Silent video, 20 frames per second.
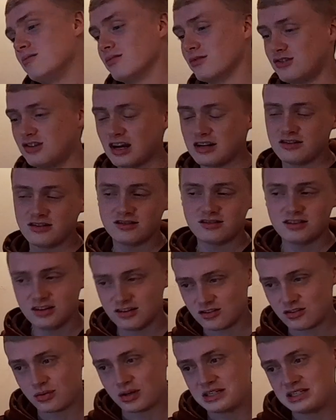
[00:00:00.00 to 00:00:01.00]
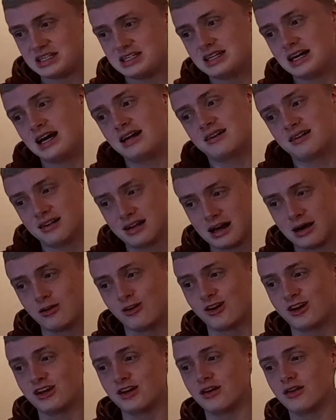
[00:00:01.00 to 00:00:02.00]
changes since 2010, and now
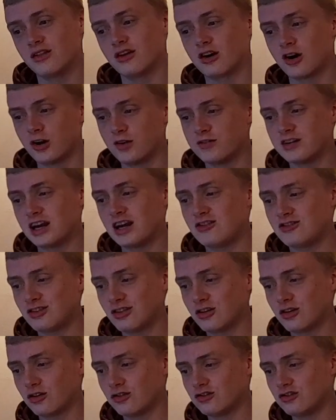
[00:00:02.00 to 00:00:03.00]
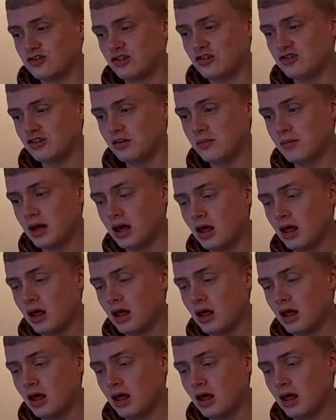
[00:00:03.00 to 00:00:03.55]
looking at the codification of the Constitution.